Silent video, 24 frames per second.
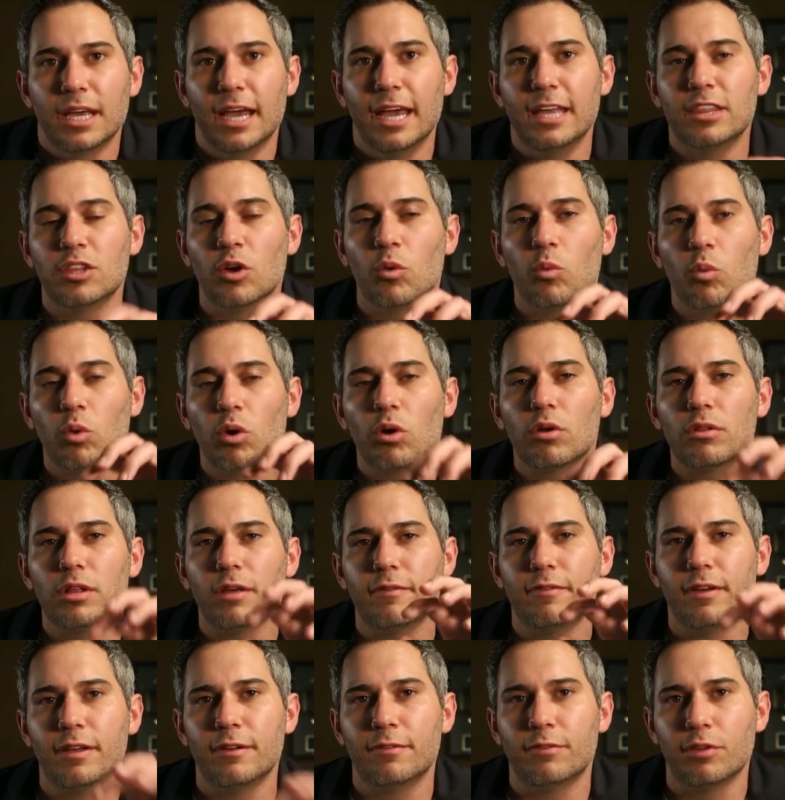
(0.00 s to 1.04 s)
In the world
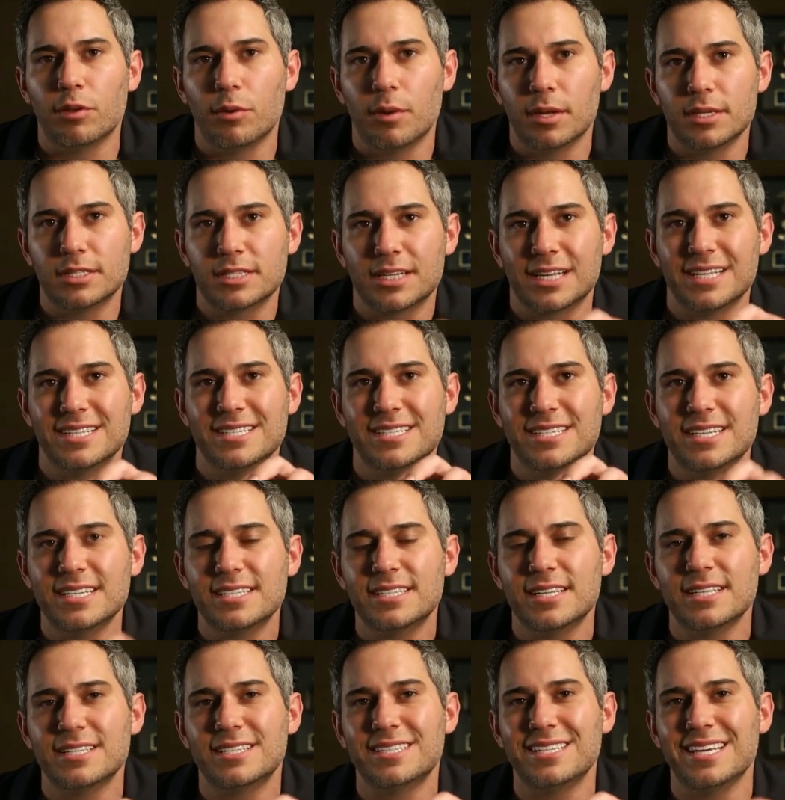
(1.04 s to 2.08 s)
of influence,
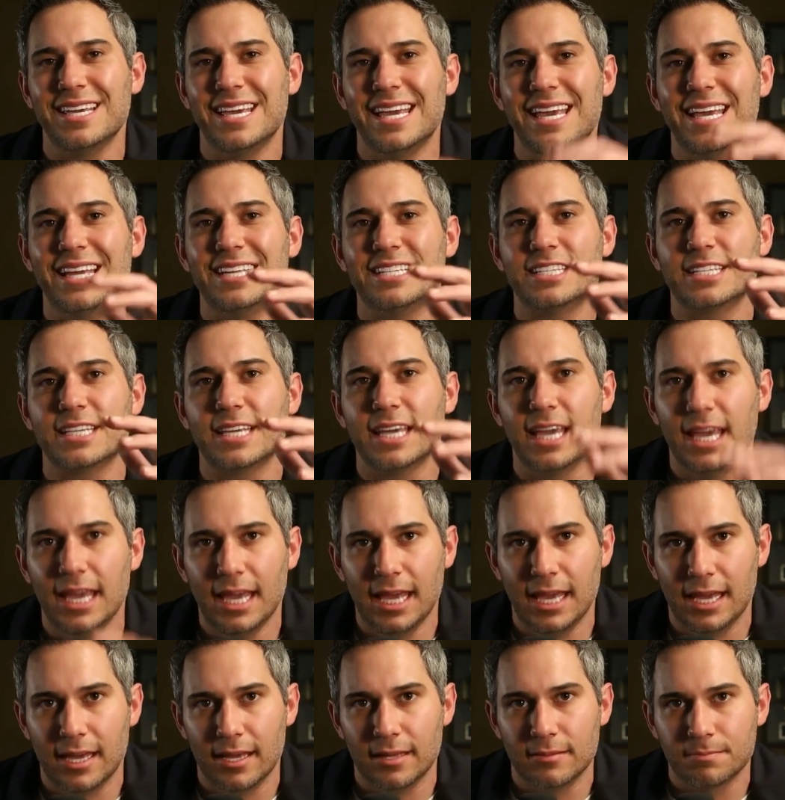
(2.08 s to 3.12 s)
consistency is
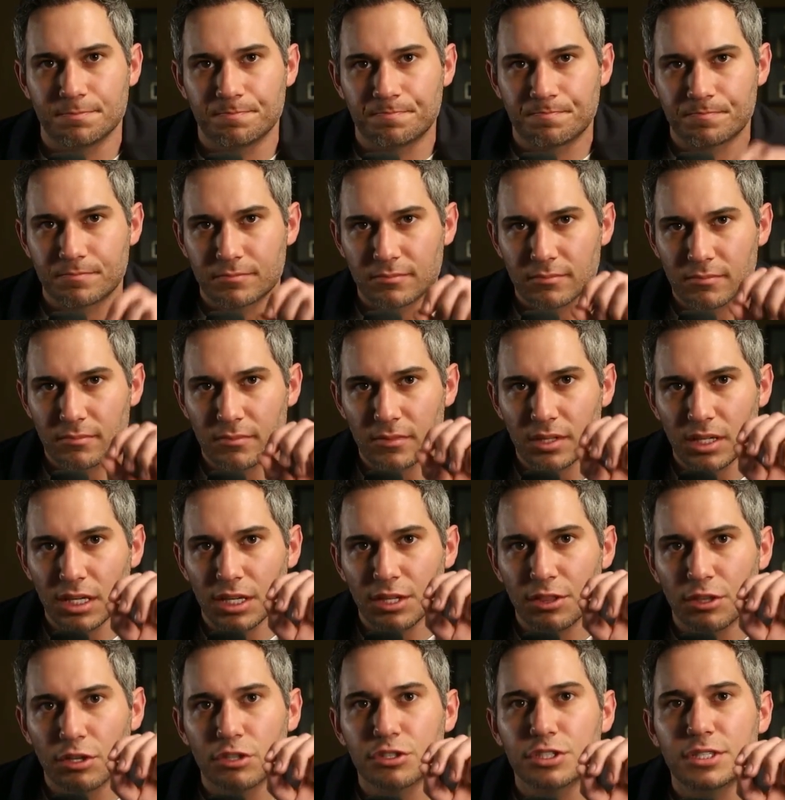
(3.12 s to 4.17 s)
king.
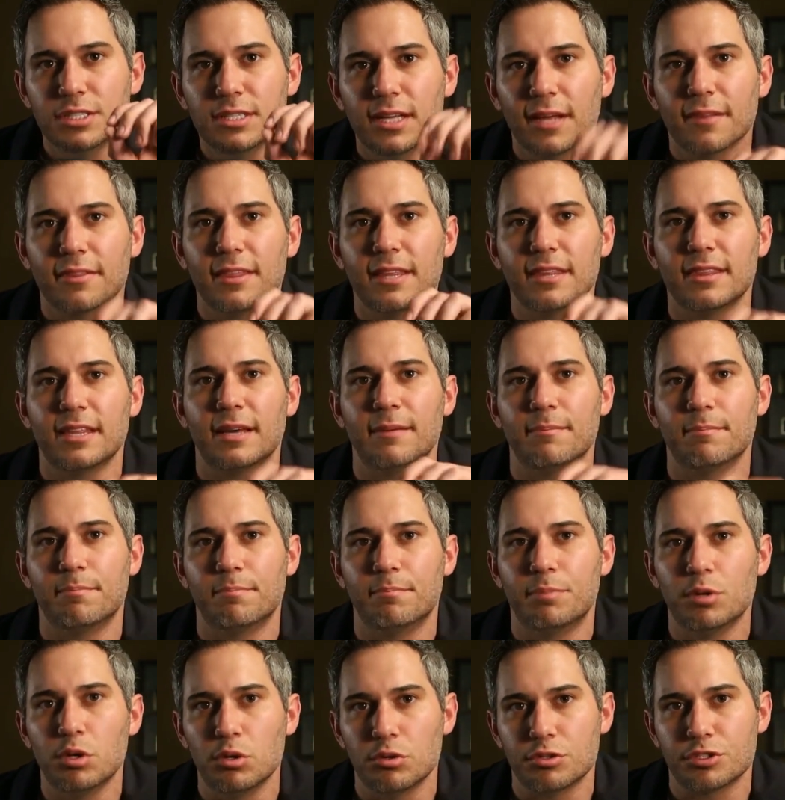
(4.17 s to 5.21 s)
There's nothing
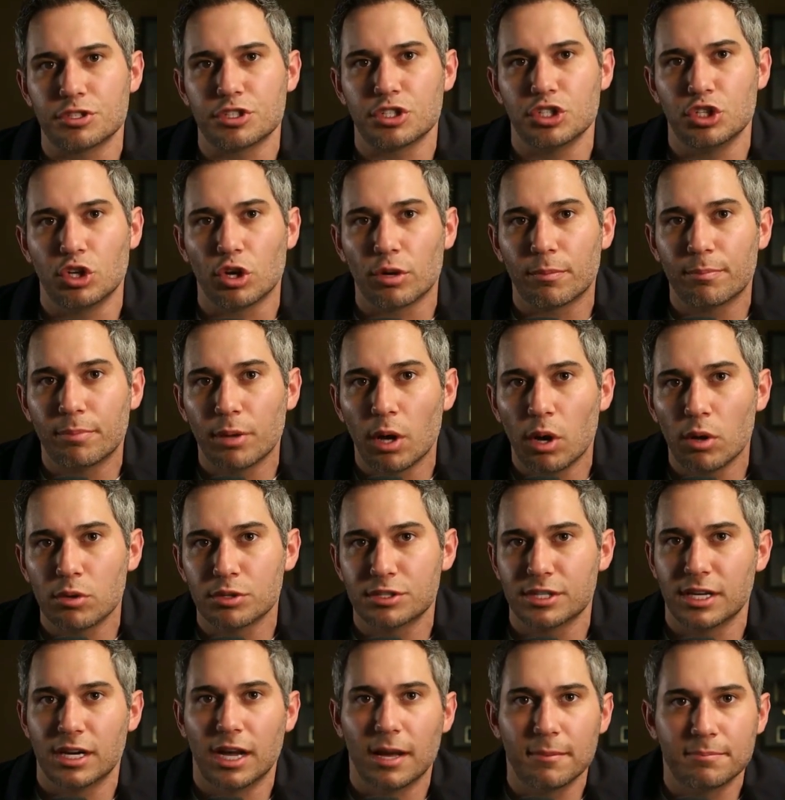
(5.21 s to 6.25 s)
that boosts your
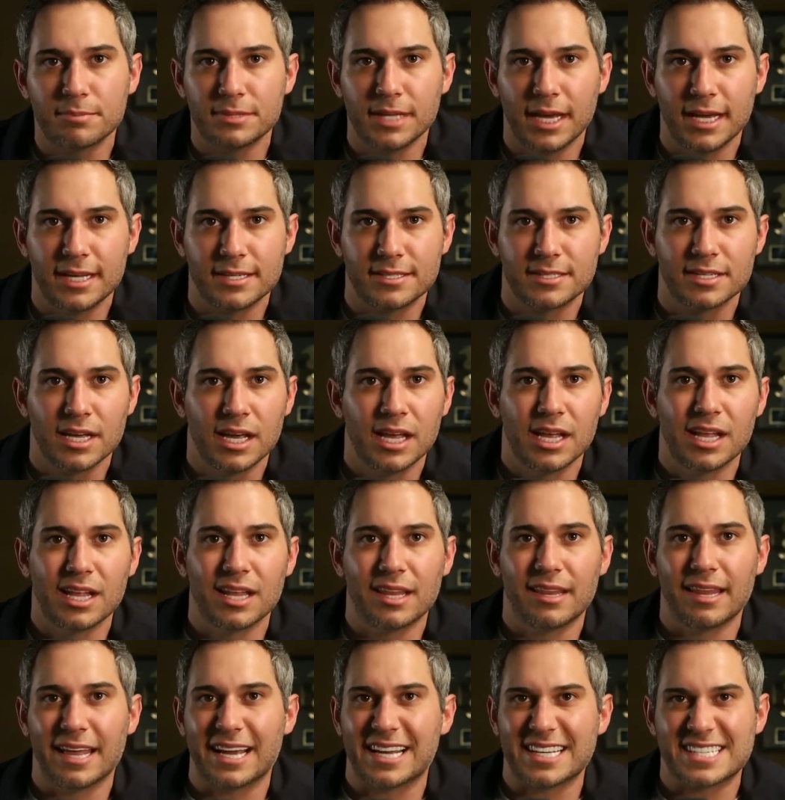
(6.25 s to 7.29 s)
posts and updates
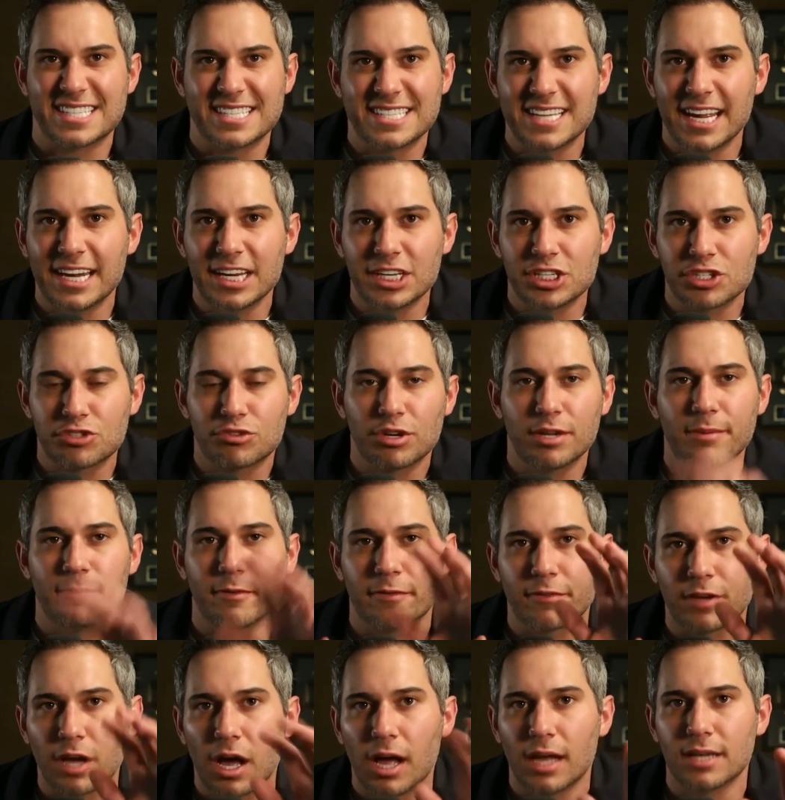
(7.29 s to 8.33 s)
like a steady stream
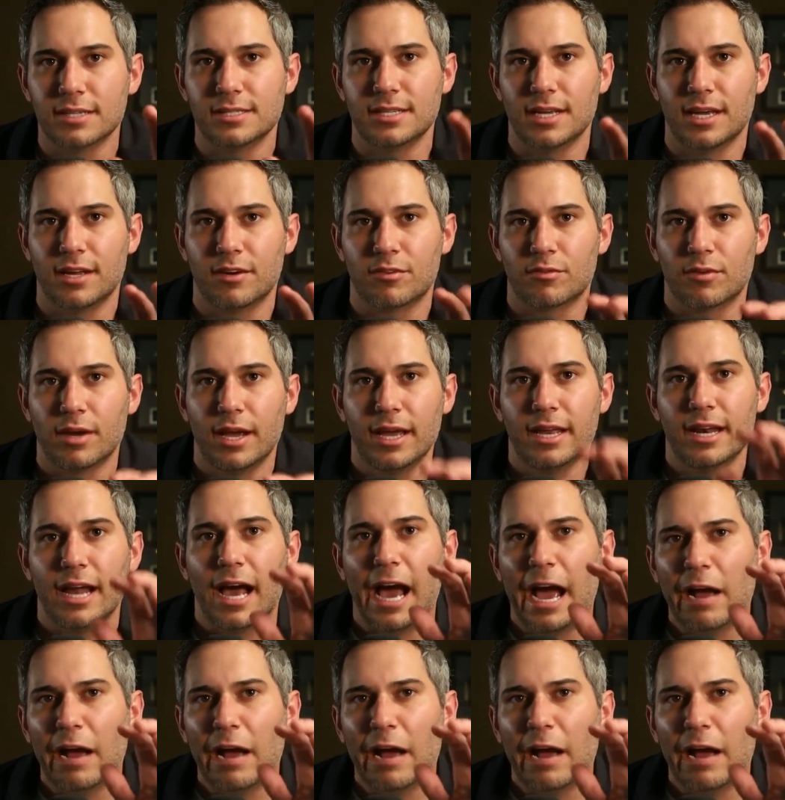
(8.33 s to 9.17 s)
of content, right?